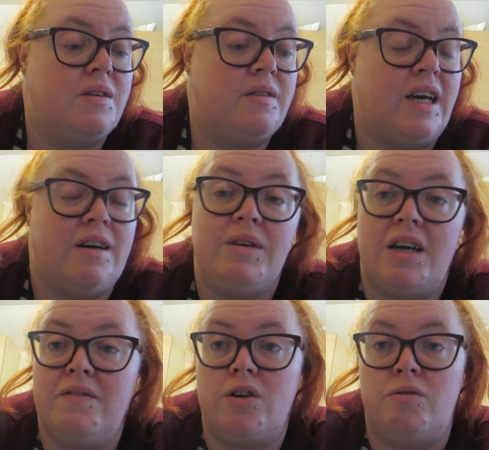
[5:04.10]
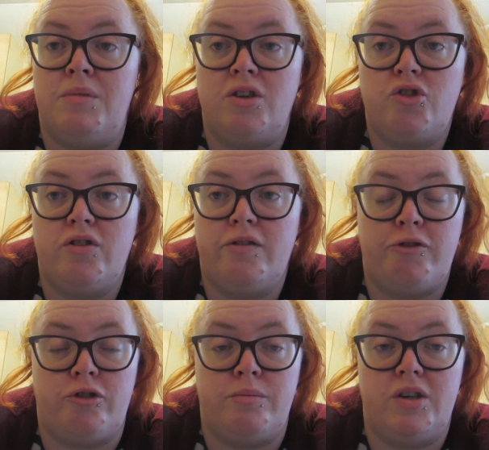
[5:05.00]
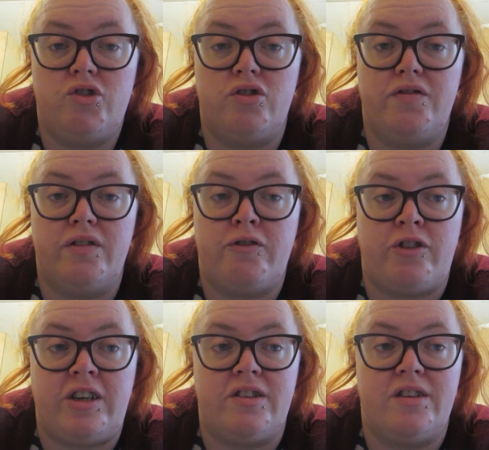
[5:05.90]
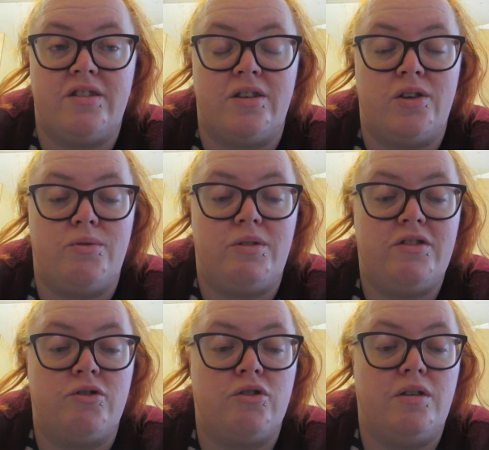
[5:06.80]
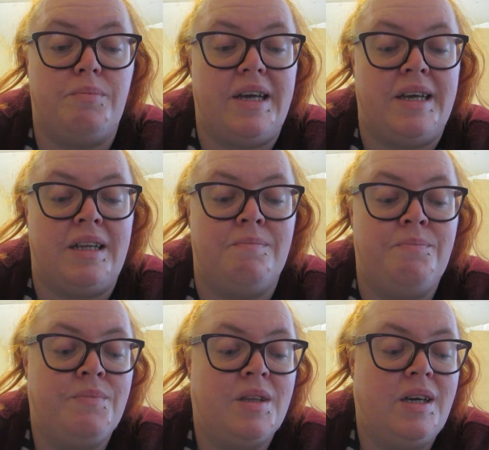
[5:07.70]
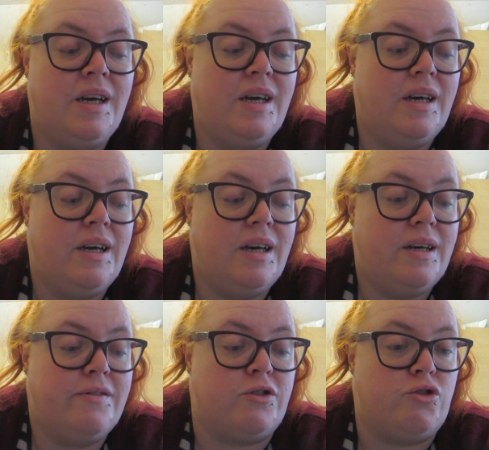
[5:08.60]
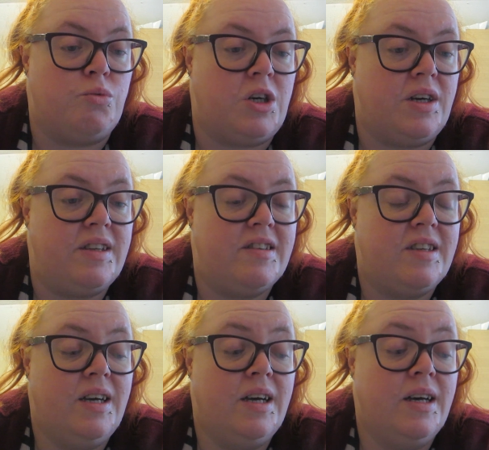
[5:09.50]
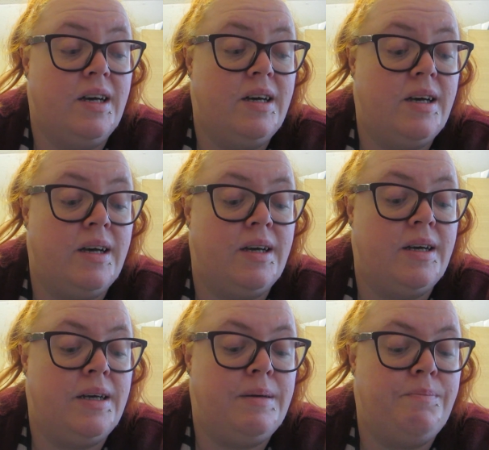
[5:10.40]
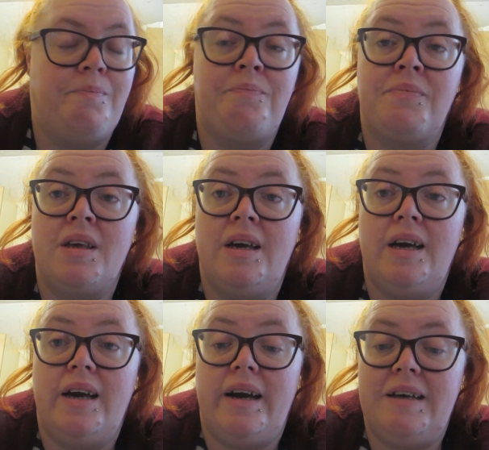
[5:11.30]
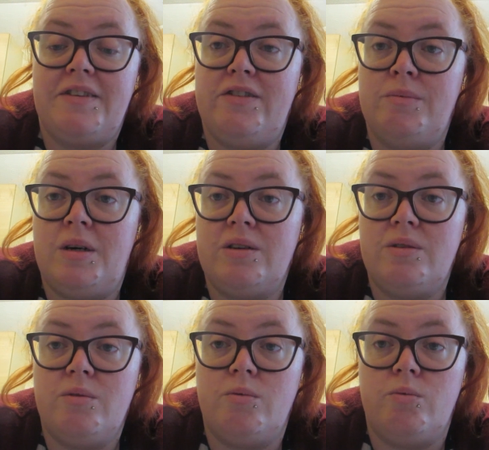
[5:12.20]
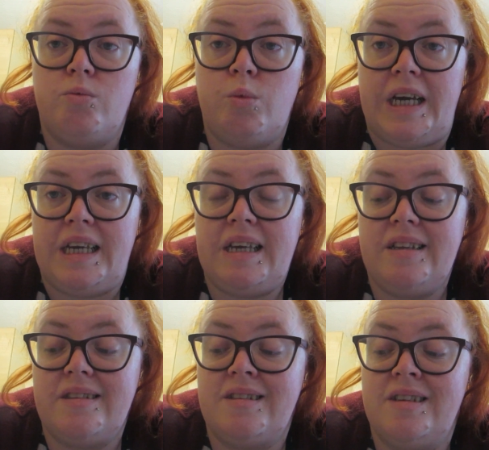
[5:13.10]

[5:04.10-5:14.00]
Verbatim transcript: Yeah, we haven't gone much through much of the freezer, so we've still got a bit in. food-wise. As for my weight,